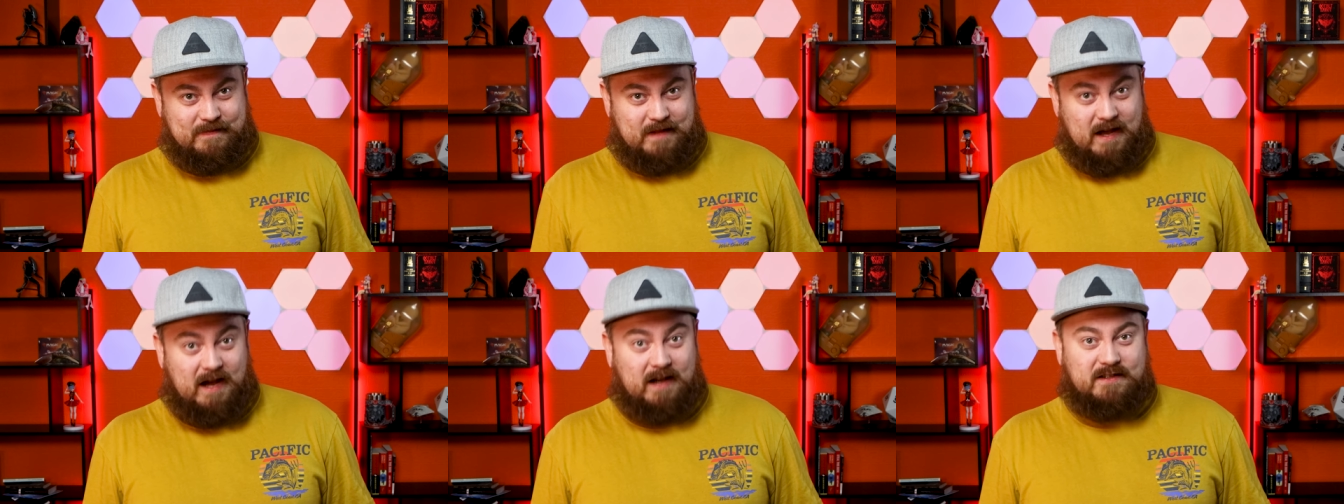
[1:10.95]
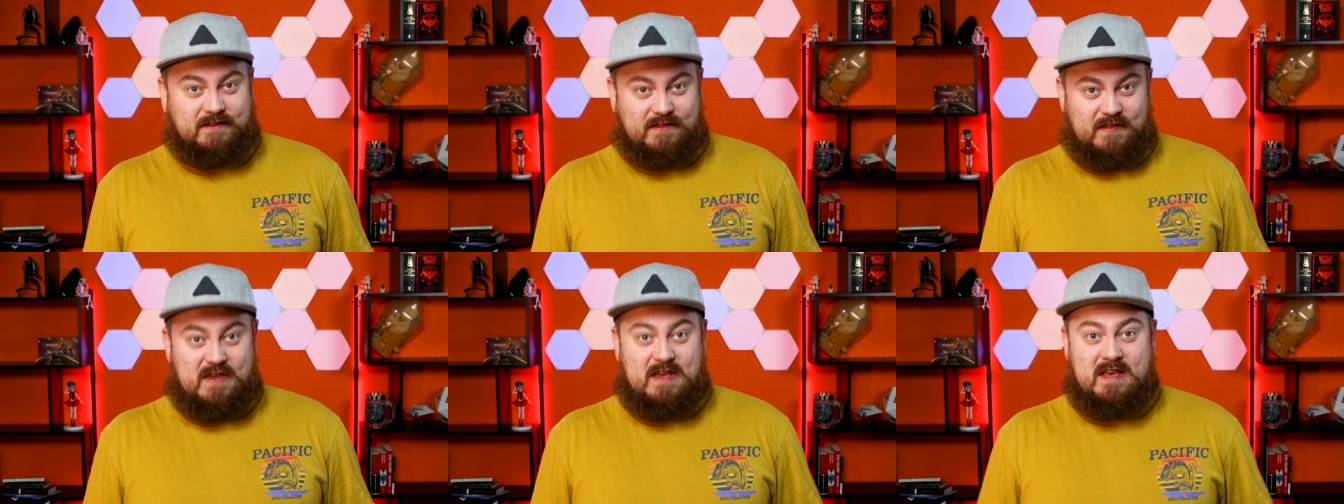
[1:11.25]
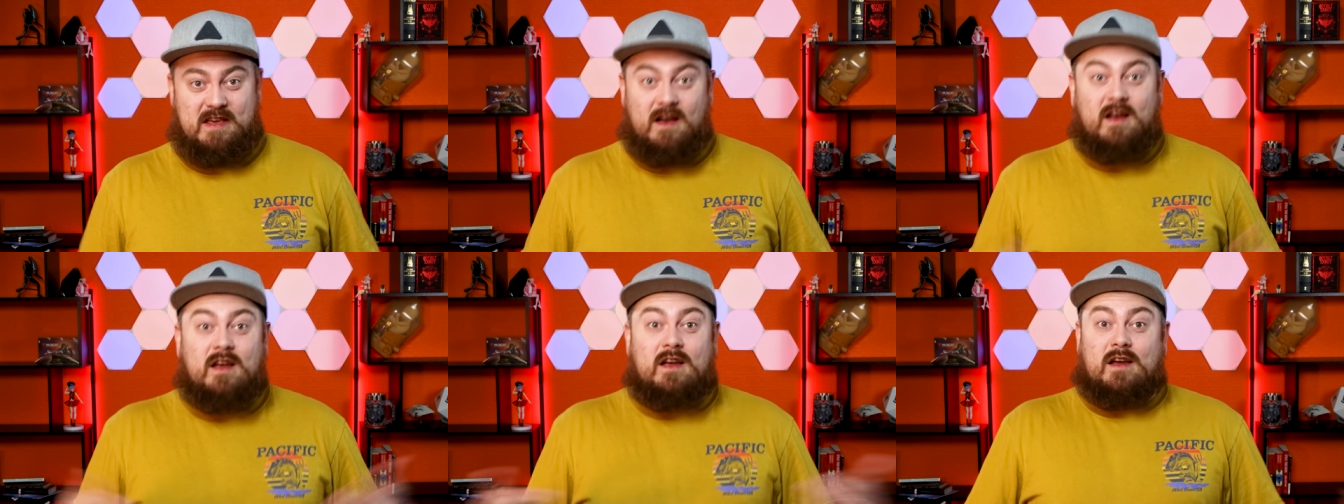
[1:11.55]
as
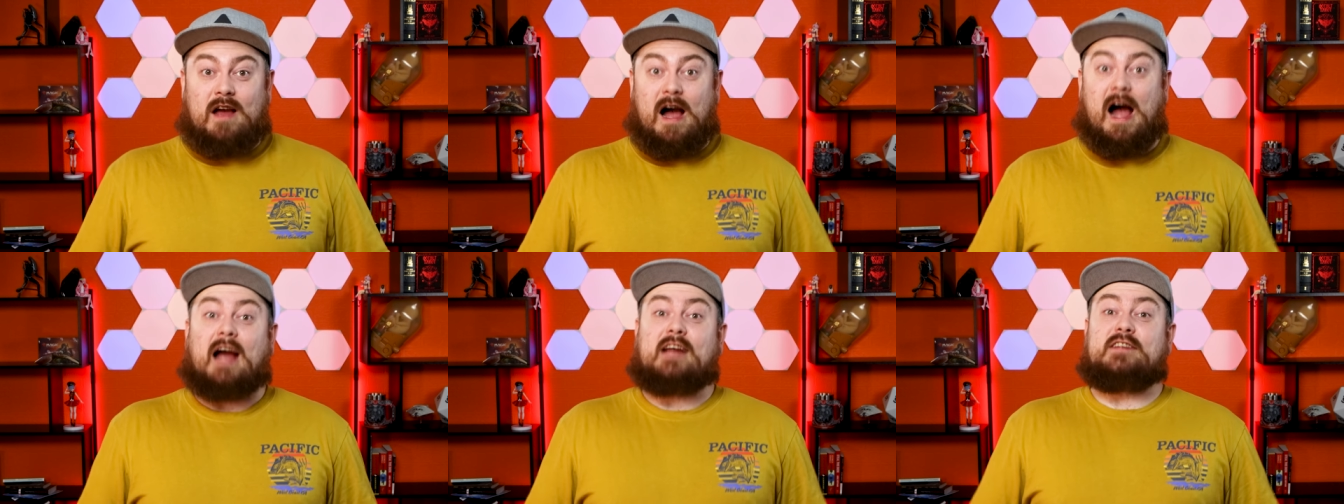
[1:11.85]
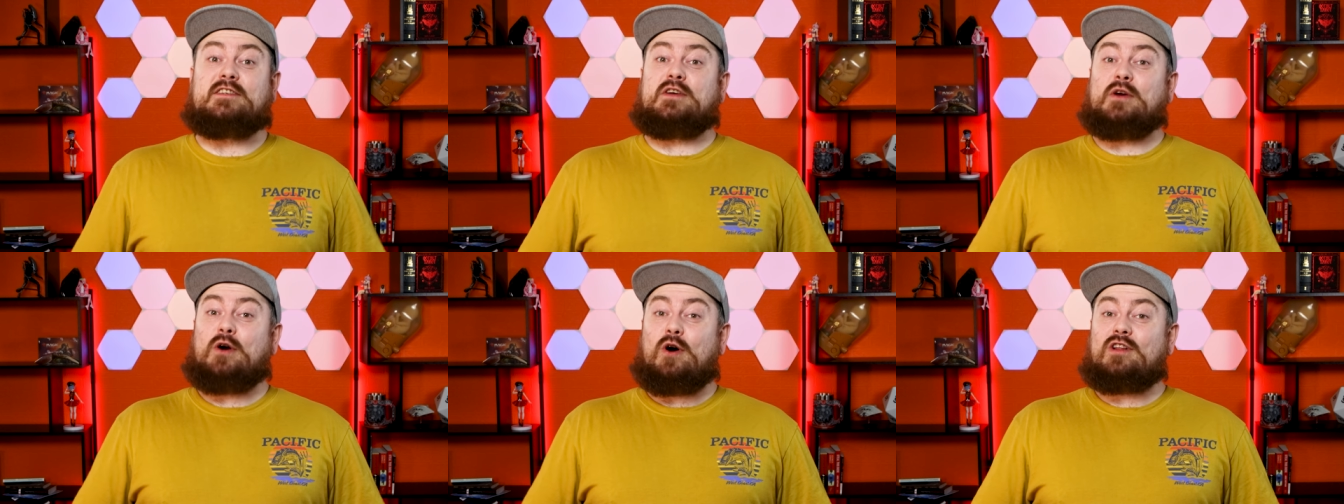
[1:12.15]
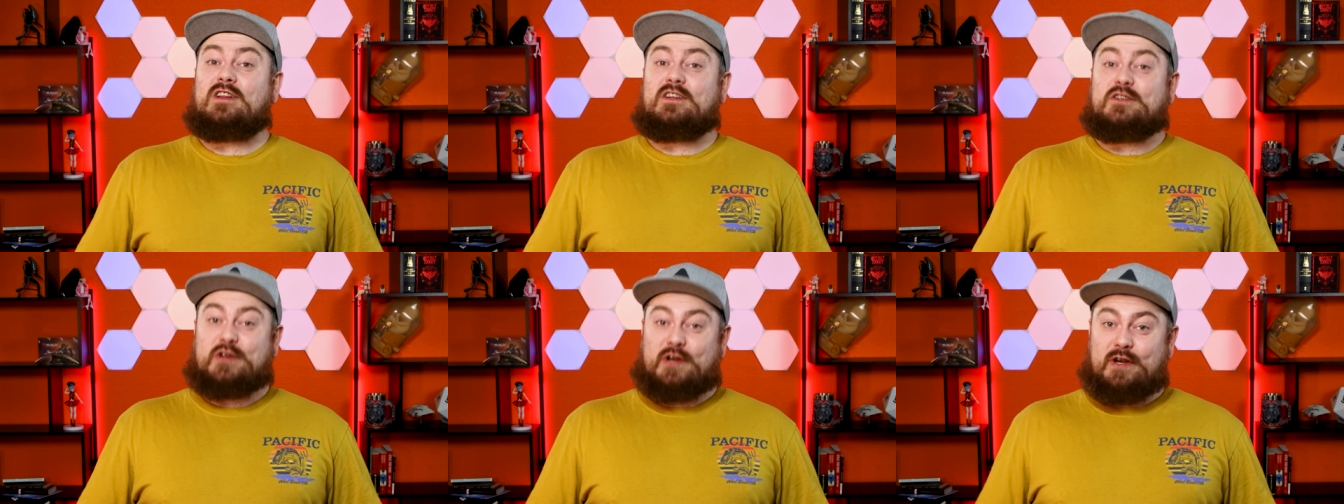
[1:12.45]
the
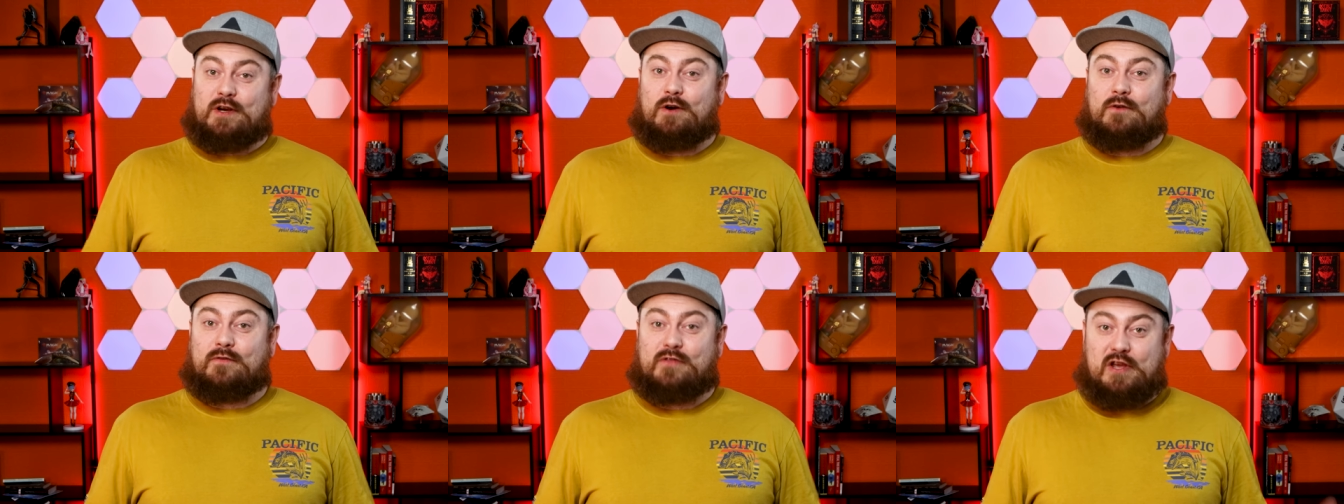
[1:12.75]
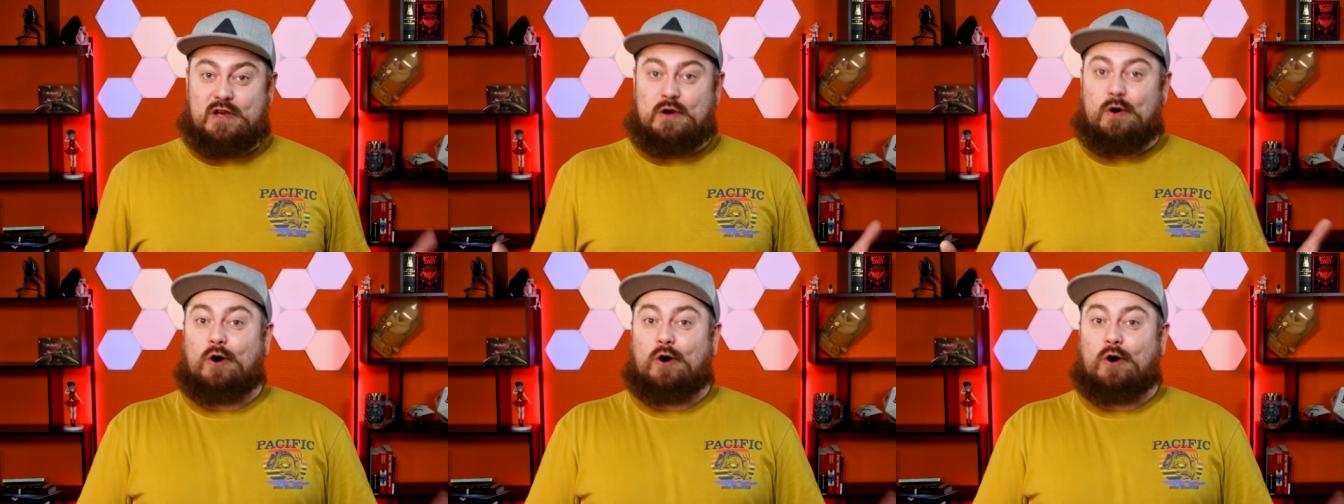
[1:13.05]
ideology of the